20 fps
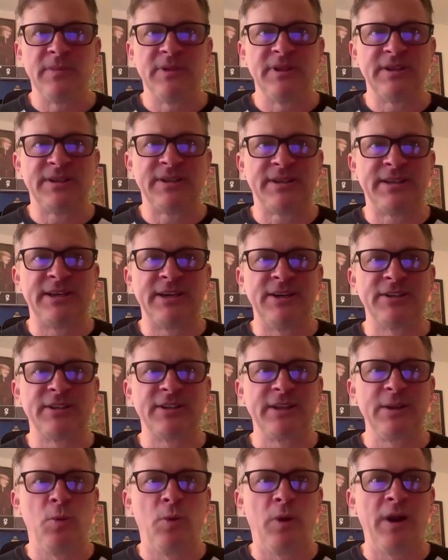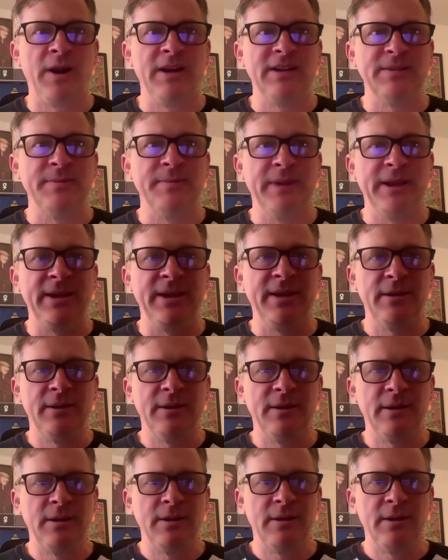Seriously worries me
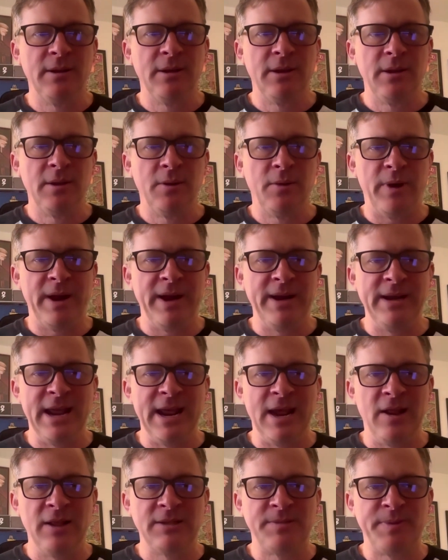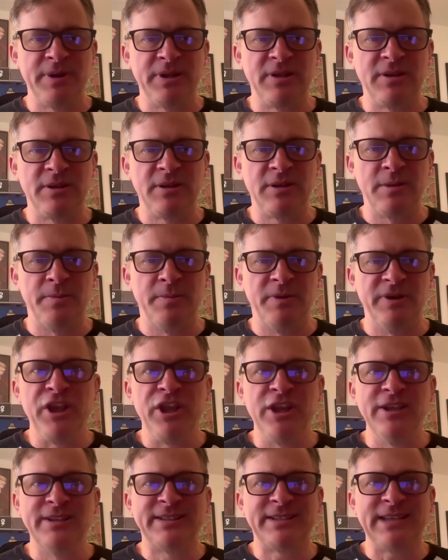right now. But you
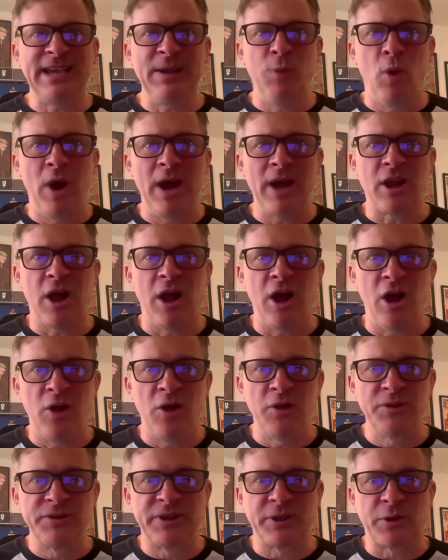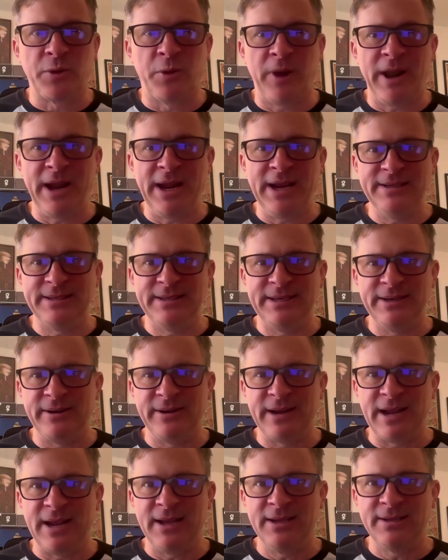can see what caused the craze here,
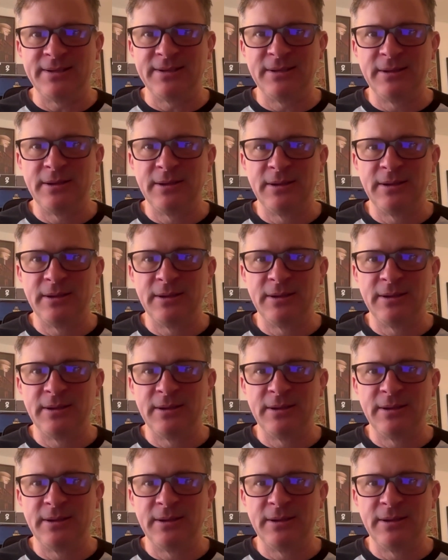guys.